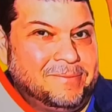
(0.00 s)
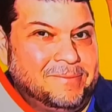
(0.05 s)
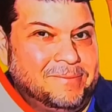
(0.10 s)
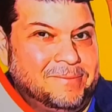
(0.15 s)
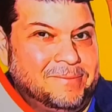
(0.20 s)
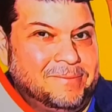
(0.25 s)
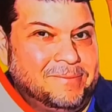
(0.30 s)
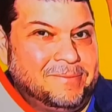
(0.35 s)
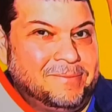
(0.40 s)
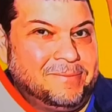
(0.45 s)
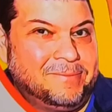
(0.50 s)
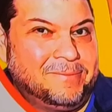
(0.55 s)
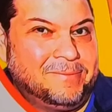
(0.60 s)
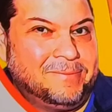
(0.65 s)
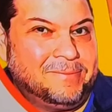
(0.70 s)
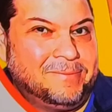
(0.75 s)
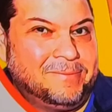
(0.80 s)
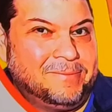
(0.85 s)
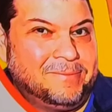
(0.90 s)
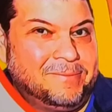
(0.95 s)

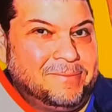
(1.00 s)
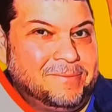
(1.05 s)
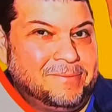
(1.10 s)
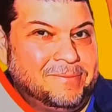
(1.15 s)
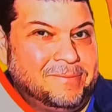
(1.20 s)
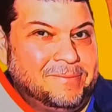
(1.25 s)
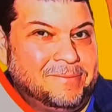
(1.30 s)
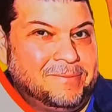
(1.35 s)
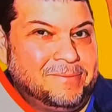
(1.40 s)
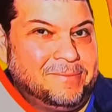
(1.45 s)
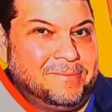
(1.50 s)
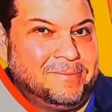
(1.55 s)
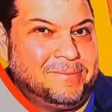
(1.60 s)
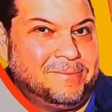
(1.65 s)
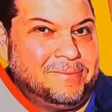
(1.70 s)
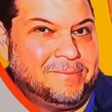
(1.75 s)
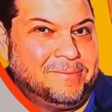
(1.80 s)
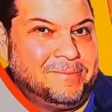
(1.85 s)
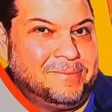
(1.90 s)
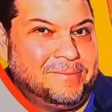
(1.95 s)

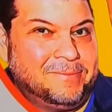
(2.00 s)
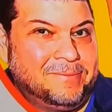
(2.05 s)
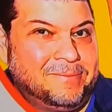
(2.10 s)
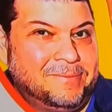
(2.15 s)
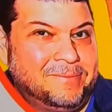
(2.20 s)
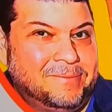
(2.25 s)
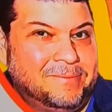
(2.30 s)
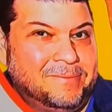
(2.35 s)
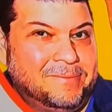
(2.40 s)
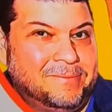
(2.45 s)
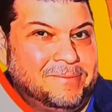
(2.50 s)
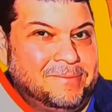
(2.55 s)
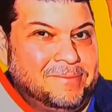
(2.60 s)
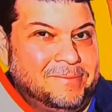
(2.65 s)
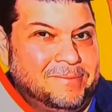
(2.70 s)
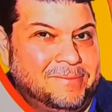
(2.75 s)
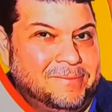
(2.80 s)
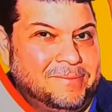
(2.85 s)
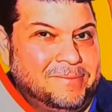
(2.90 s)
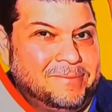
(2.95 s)

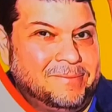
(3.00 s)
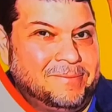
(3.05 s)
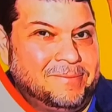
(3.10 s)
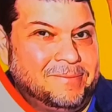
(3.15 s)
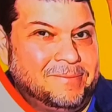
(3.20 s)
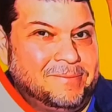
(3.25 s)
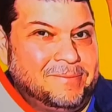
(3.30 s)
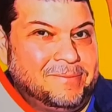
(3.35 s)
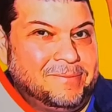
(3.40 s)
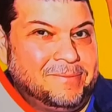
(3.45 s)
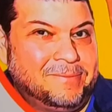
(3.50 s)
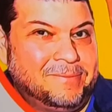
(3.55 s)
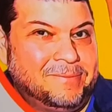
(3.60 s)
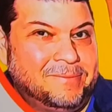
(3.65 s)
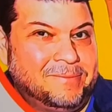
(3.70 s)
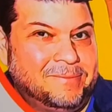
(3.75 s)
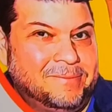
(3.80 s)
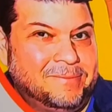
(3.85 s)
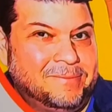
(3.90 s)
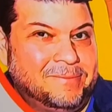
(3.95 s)

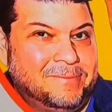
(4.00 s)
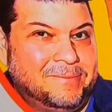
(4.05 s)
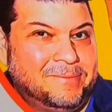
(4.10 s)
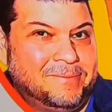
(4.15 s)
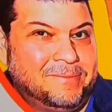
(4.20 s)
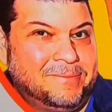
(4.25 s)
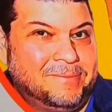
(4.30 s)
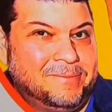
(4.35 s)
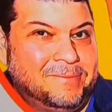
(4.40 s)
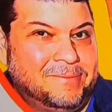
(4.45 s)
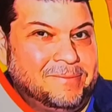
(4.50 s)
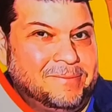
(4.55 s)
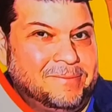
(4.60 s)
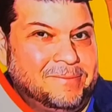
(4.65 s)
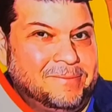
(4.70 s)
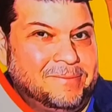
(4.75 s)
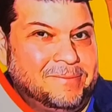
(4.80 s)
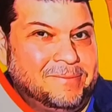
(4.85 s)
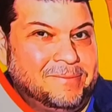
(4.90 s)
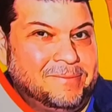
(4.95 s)

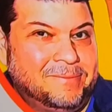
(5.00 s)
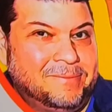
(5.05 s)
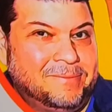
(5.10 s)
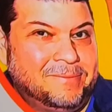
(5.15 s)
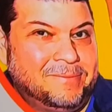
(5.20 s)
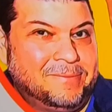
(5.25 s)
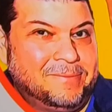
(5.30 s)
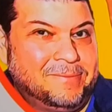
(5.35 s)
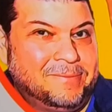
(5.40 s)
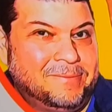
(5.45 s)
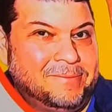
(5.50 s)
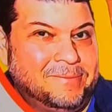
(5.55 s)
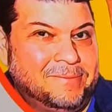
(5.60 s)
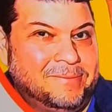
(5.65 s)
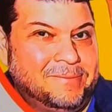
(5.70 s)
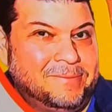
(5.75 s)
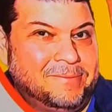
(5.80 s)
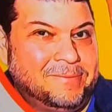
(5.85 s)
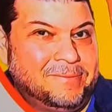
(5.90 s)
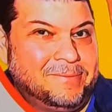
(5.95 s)

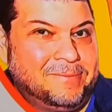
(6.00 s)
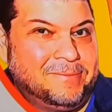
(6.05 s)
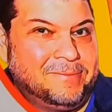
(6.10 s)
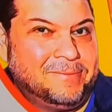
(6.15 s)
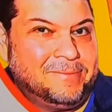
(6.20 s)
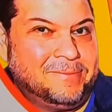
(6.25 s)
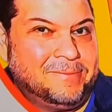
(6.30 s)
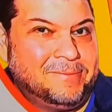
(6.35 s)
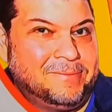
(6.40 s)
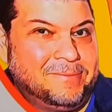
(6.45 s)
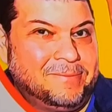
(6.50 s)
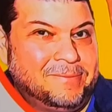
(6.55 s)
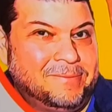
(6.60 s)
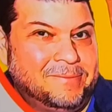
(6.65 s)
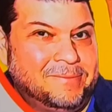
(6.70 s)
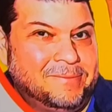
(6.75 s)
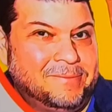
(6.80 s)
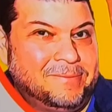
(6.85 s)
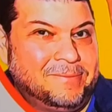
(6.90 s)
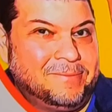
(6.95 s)

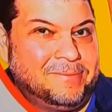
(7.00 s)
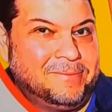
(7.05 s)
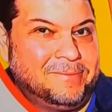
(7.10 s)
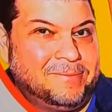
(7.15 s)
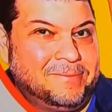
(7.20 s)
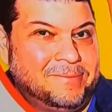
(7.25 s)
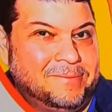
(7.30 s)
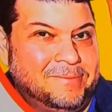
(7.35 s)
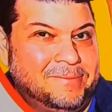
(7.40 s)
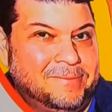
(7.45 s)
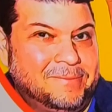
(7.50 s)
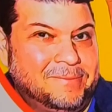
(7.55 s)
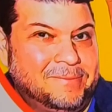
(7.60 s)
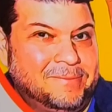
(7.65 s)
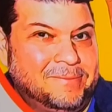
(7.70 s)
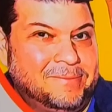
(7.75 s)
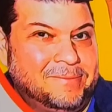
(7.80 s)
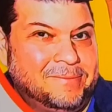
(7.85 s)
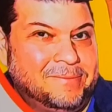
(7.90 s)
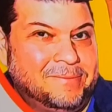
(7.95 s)
This person isn't speaking.